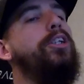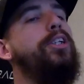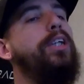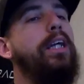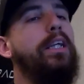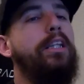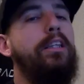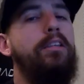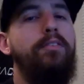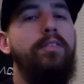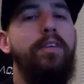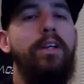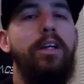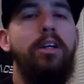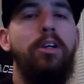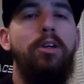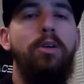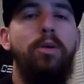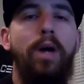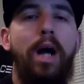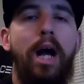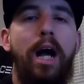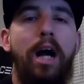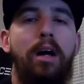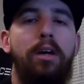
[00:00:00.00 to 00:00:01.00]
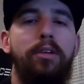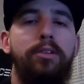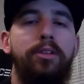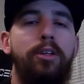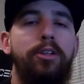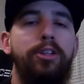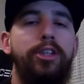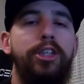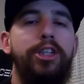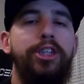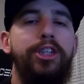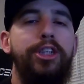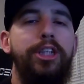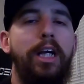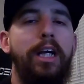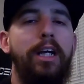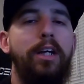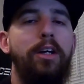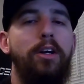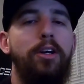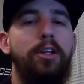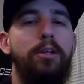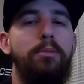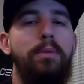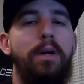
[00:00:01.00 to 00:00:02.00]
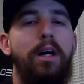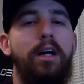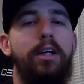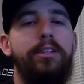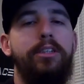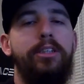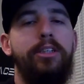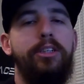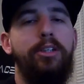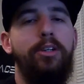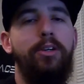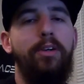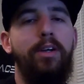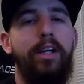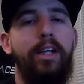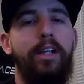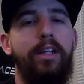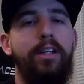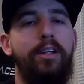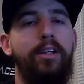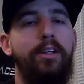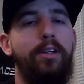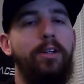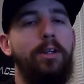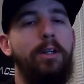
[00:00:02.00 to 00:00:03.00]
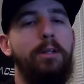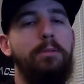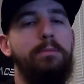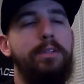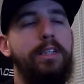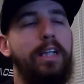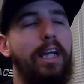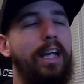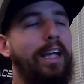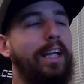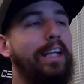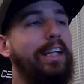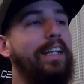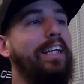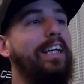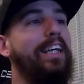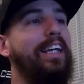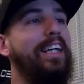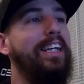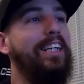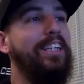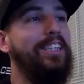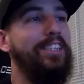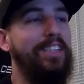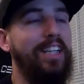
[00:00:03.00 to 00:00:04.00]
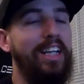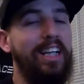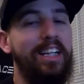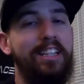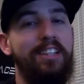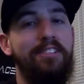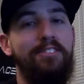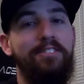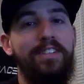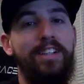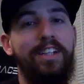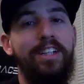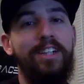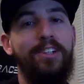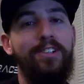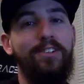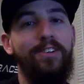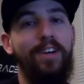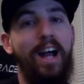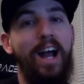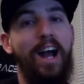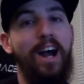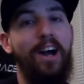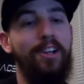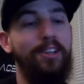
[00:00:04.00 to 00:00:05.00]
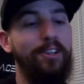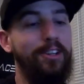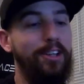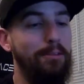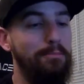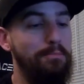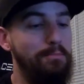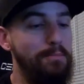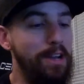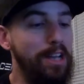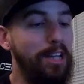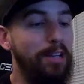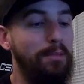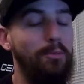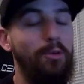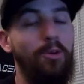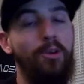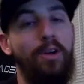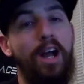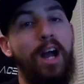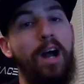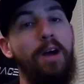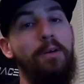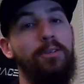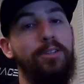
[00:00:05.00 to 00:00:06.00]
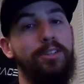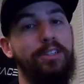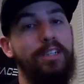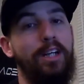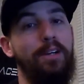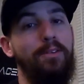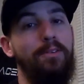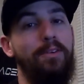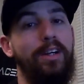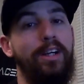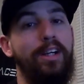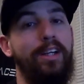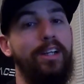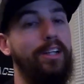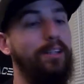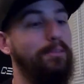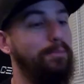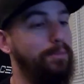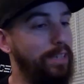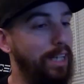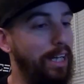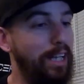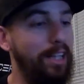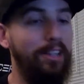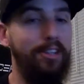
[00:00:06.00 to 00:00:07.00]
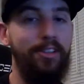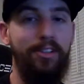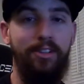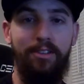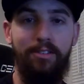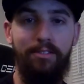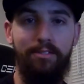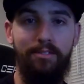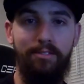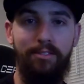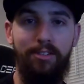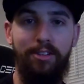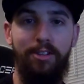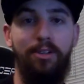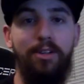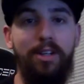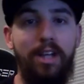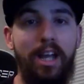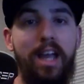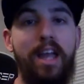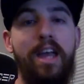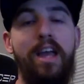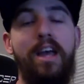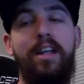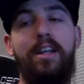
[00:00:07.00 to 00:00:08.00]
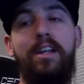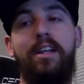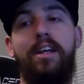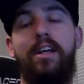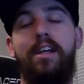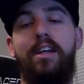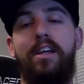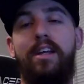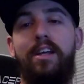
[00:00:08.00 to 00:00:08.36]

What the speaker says: Check the vehicle out. Don't just check all the boxes green. You know what I'm saying? Check the vehicle out. You can make more hours that way. I'm telling you, you can.